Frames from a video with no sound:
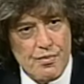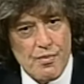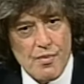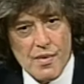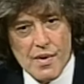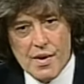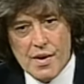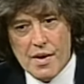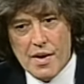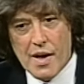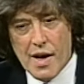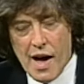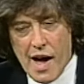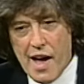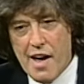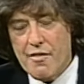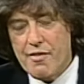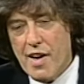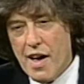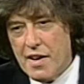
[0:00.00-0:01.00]
One.
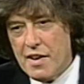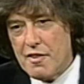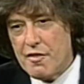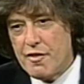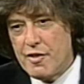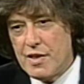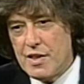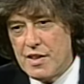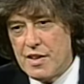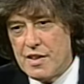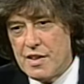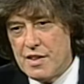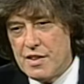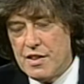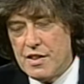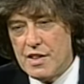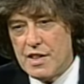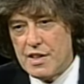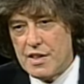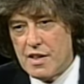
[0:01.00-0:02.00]
I have had it for a
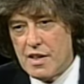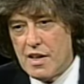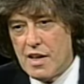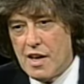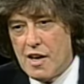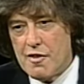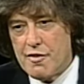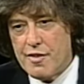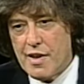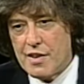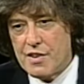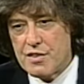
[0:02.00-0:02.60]
year and a half.